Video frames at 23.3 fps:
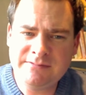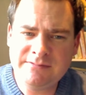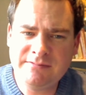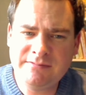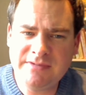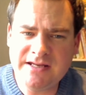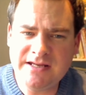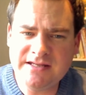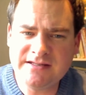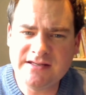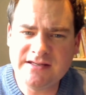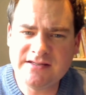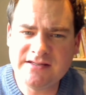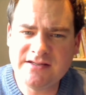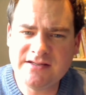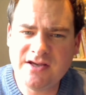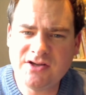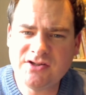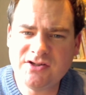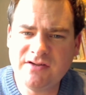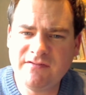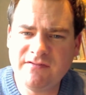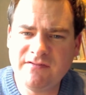Police are
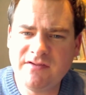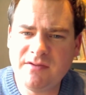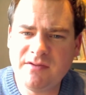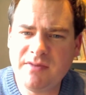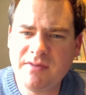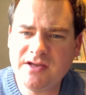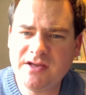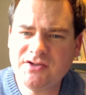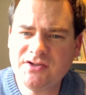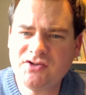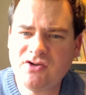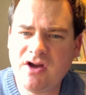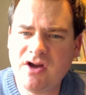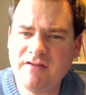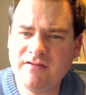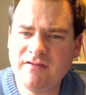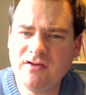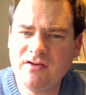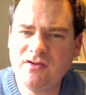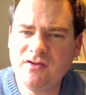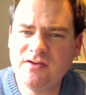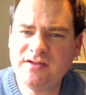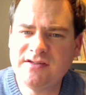searching for the bus
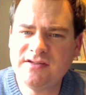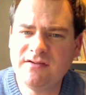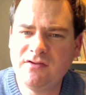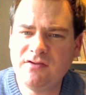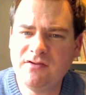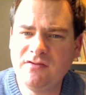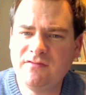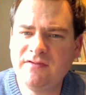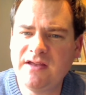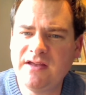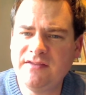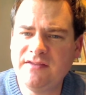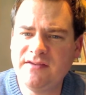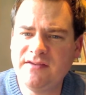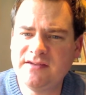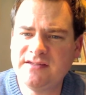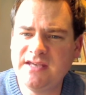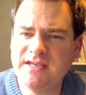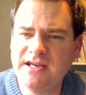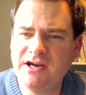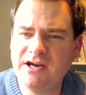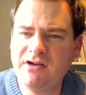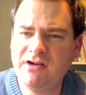driver who fled the
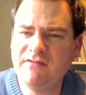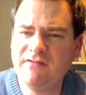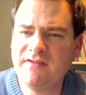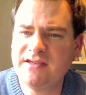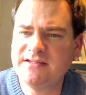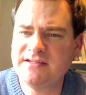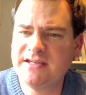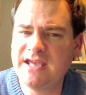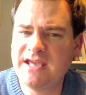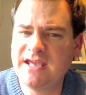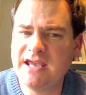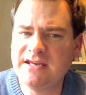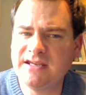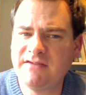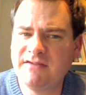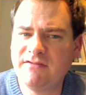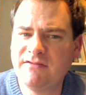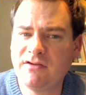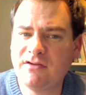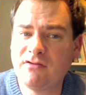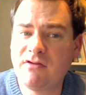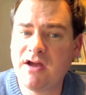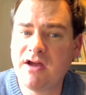scene and are investigating
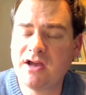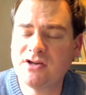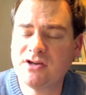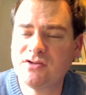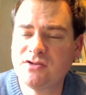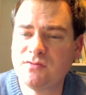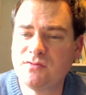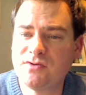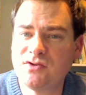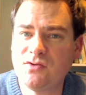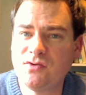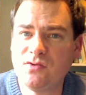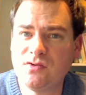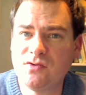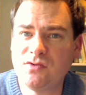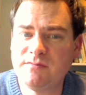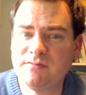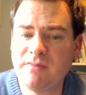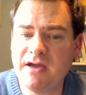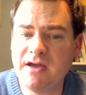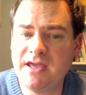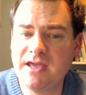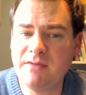if the crash was
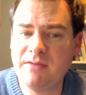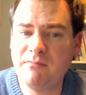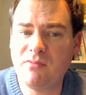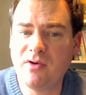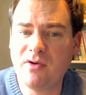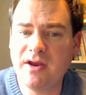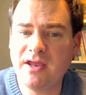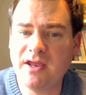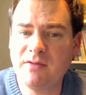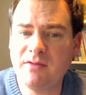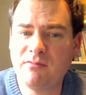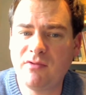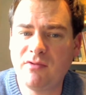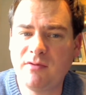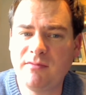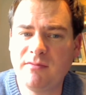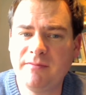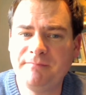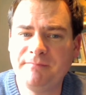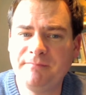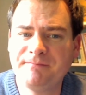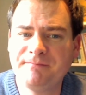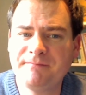caused by a brake
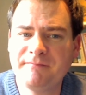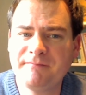problem.